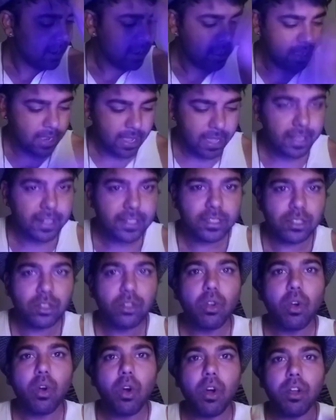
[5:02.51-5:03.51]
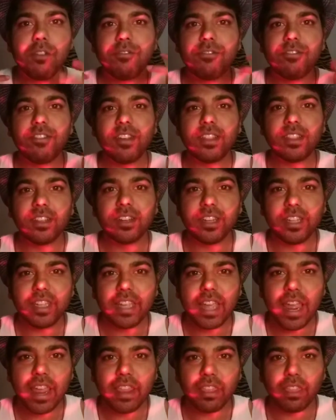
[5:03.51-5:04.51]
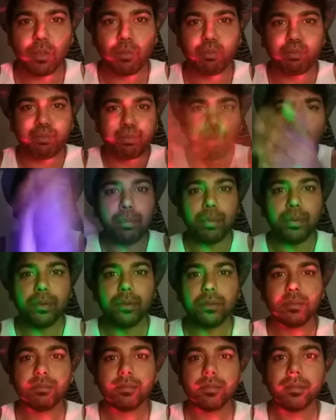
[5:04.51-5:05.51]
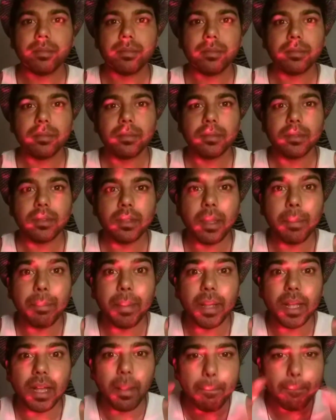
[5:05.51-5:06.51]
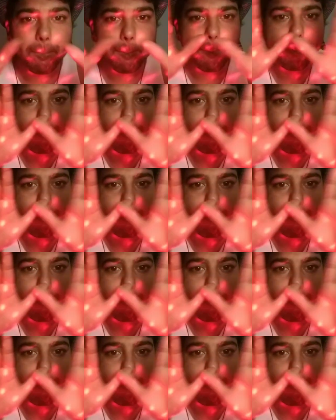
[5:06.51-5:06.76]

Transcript: legs all feathery, and they become